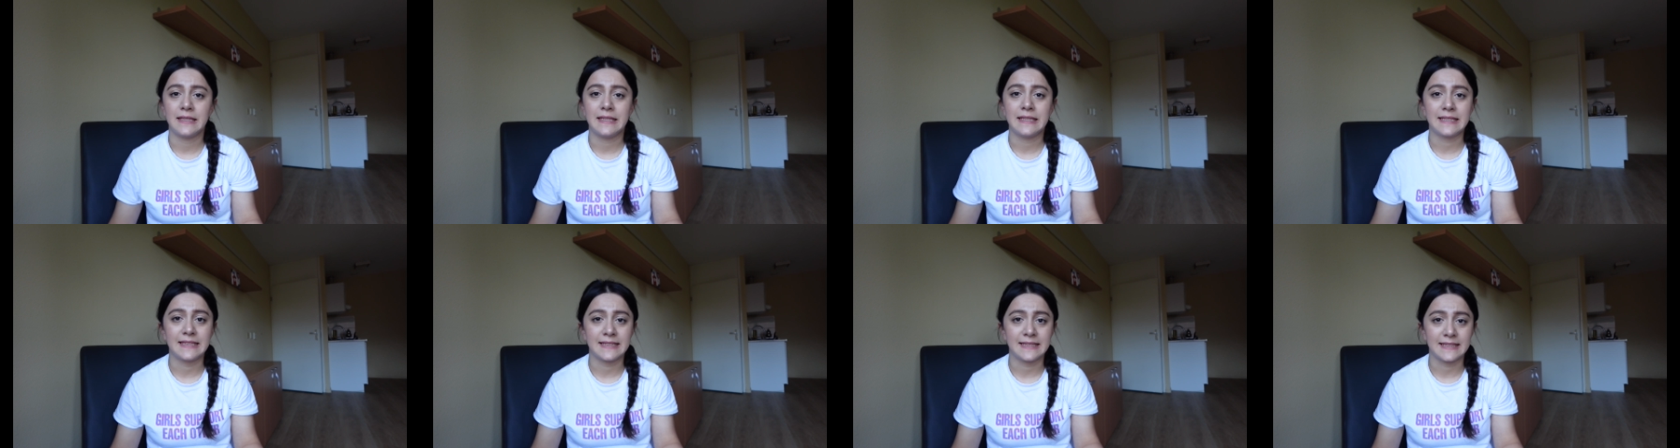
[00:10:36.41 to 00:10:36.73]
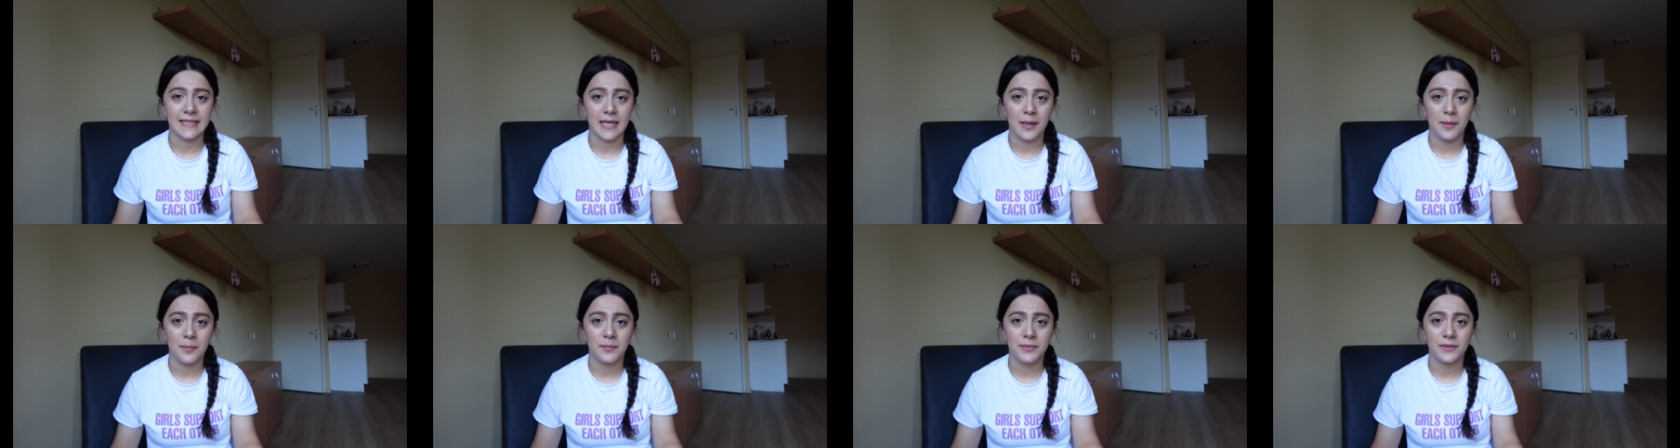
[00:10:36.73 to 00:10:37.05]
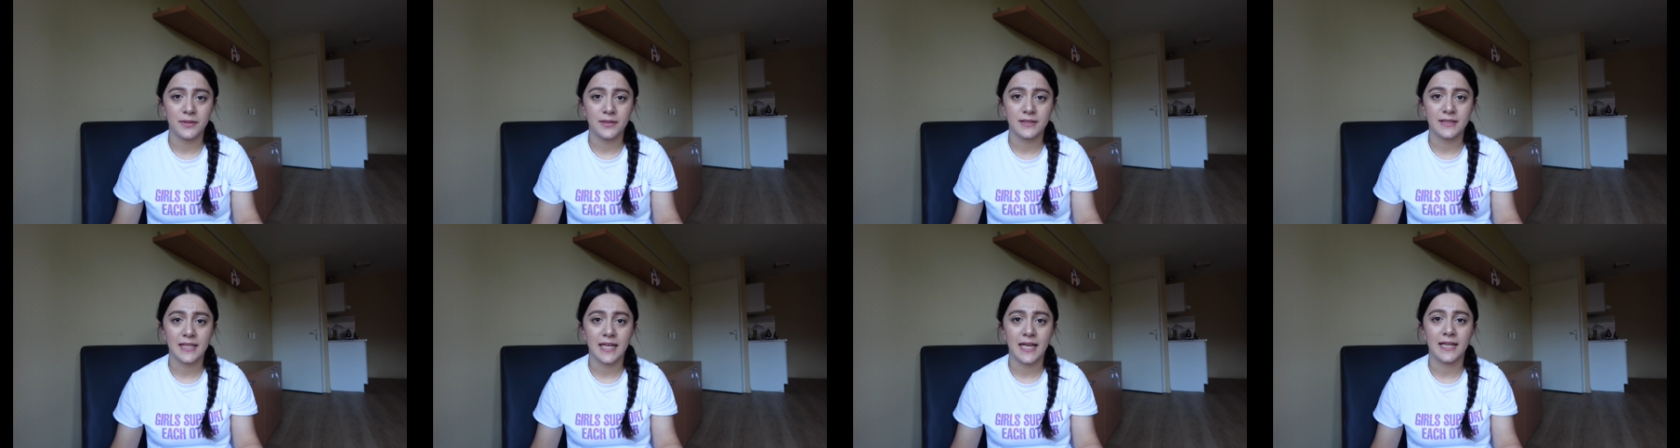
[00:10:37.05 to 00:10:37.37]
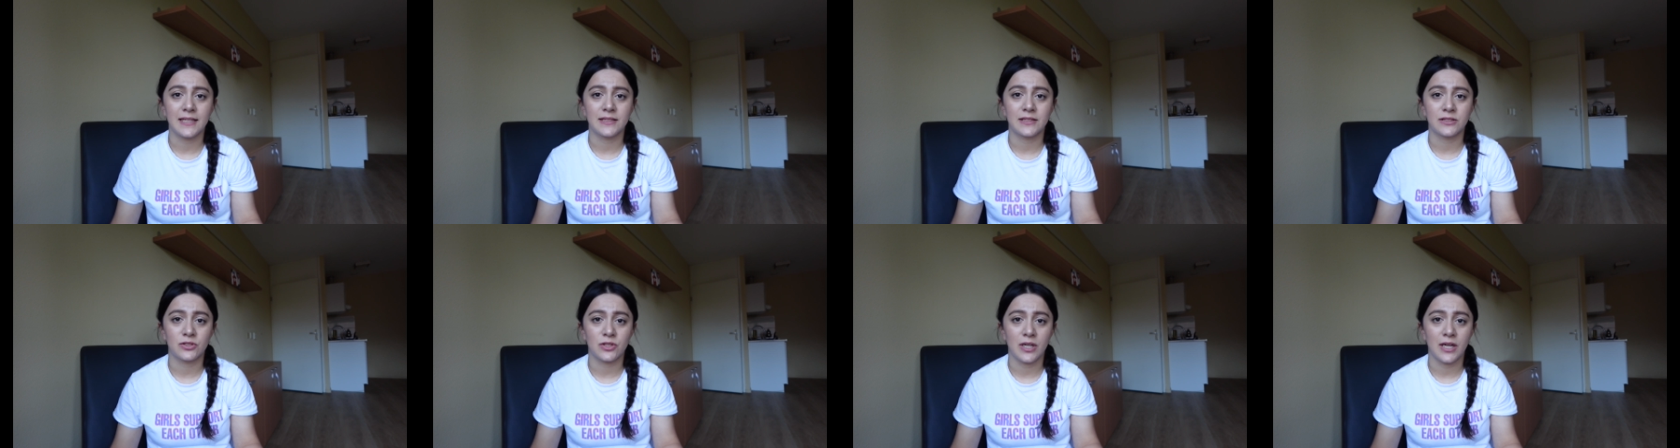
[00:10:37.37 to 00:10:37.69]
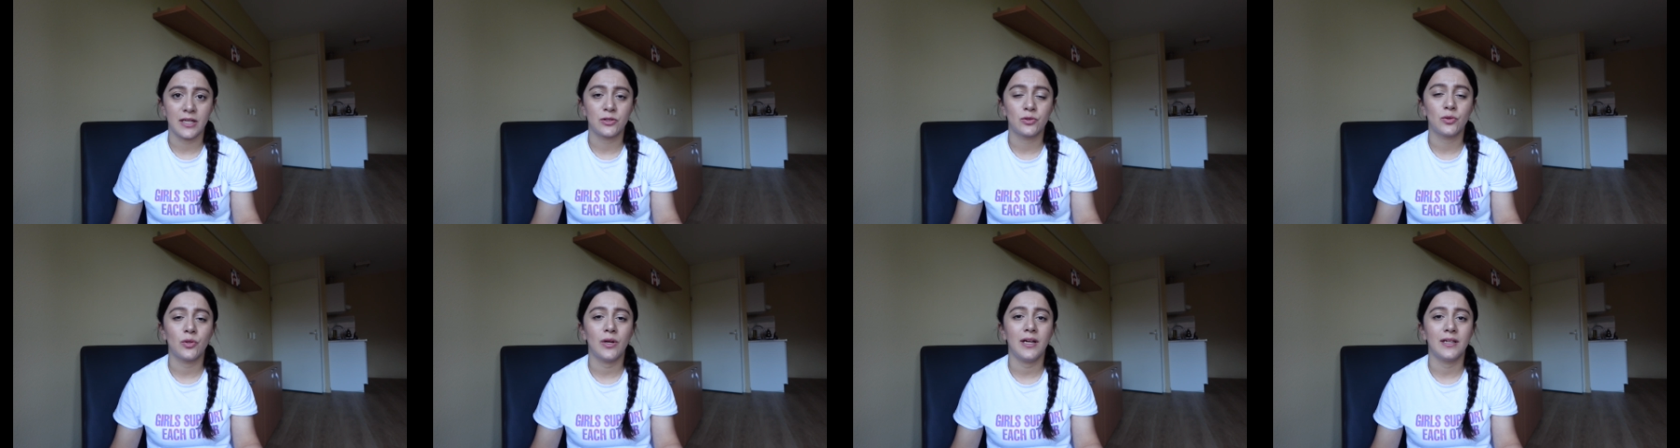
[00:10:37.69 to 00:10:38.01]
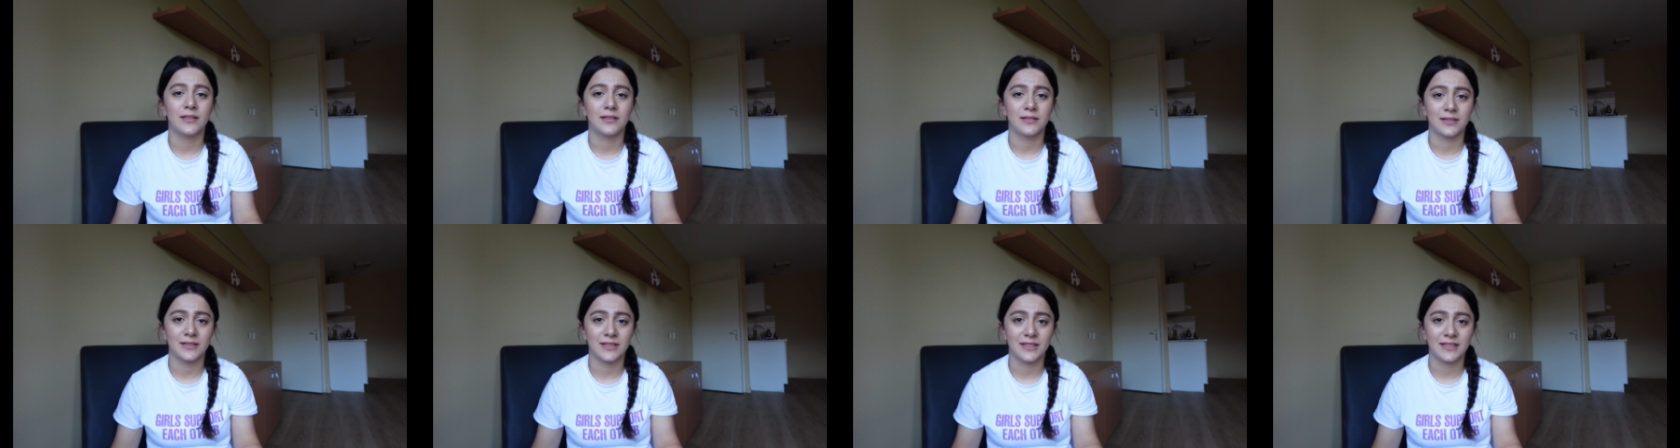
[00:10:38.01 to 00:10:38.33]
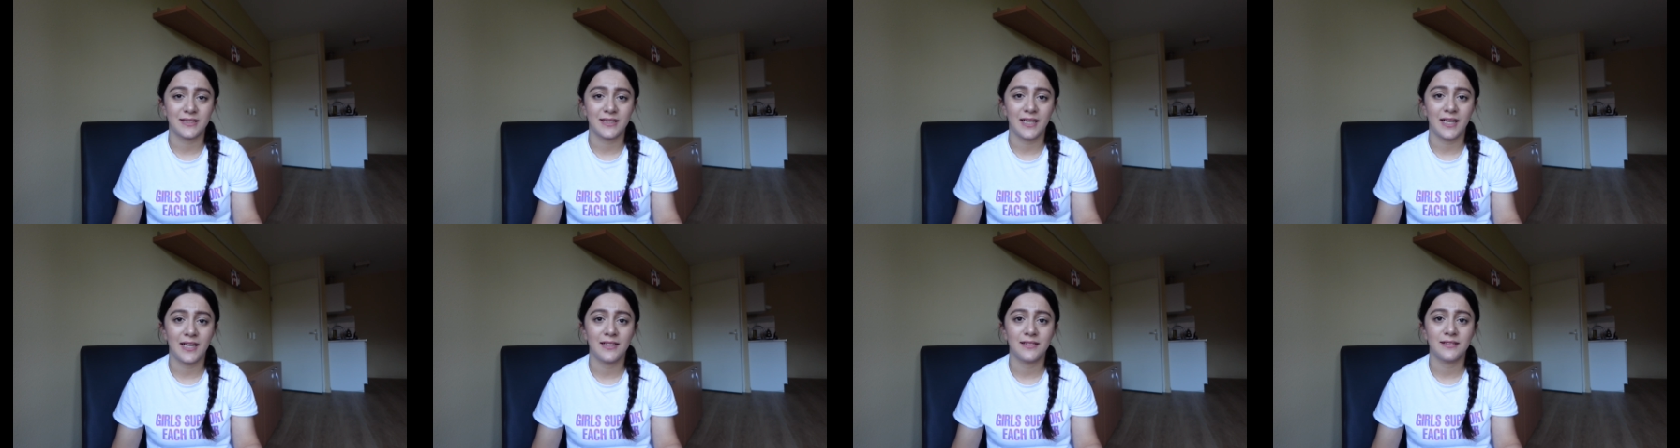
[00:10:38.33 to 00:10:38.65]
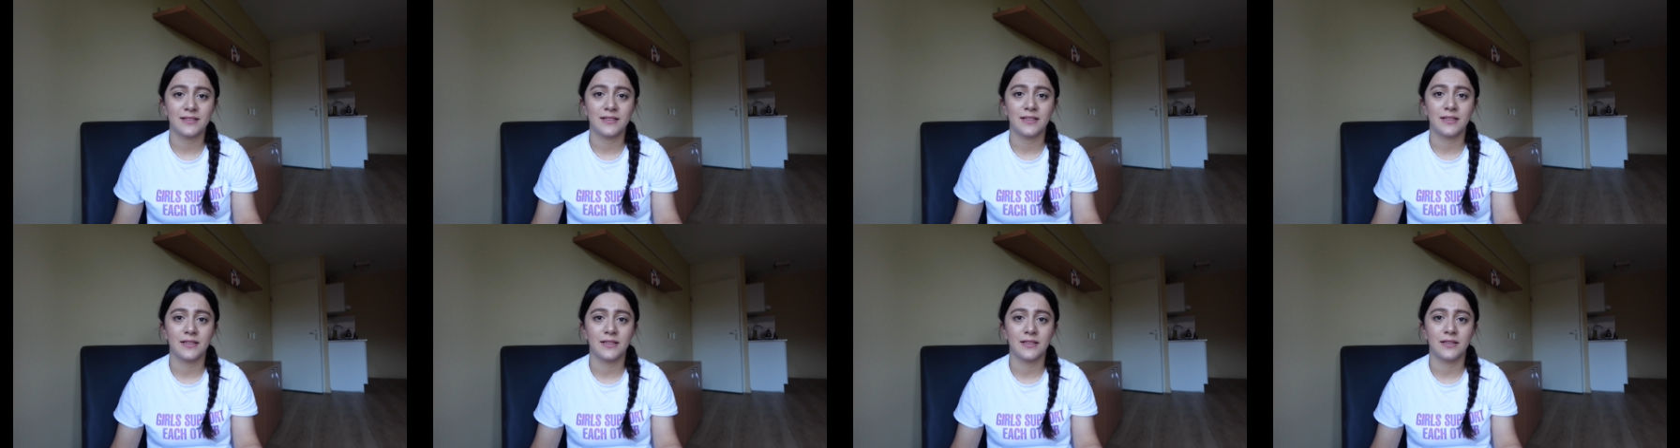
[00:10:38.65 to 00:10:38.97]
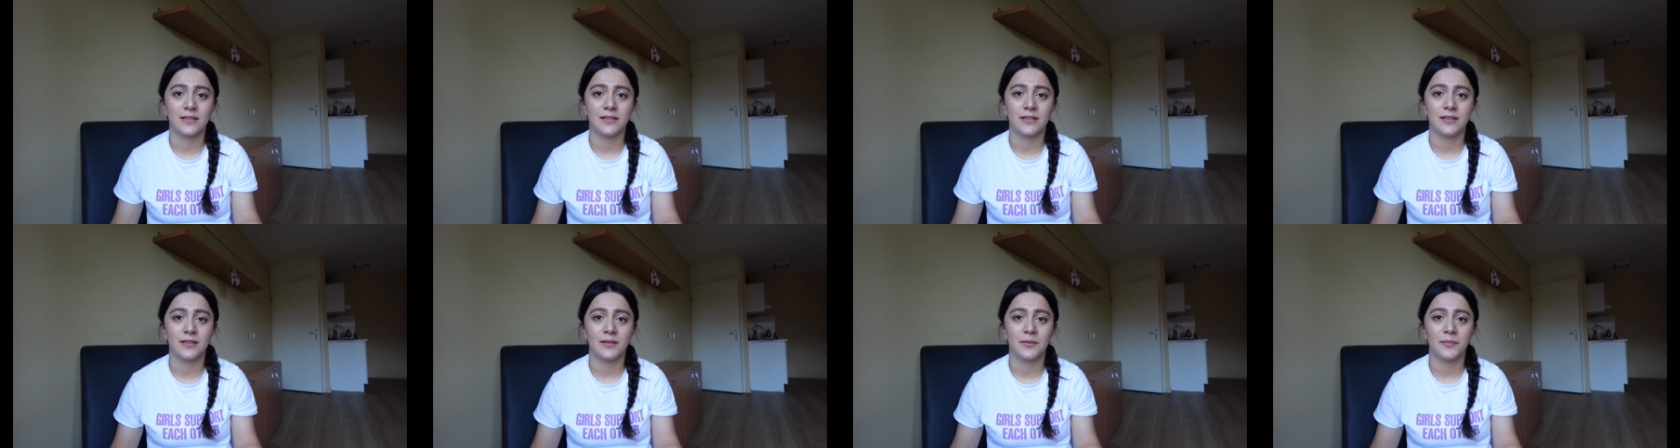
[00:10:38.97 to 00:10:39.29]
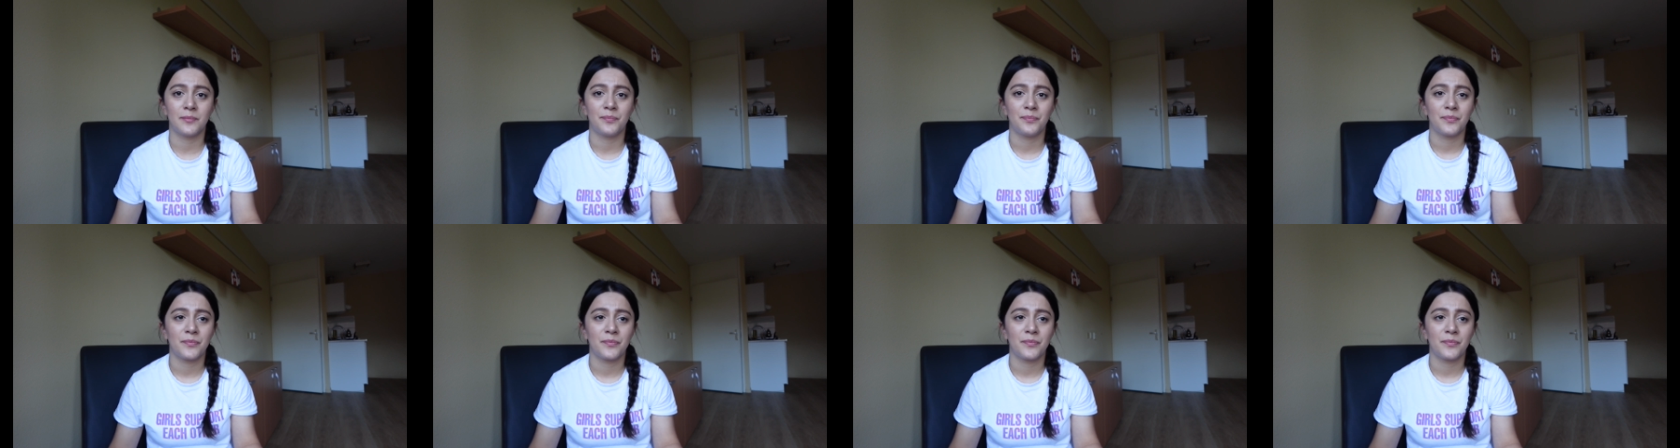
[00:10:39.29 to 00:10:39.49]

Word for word: examples and try to understand uh,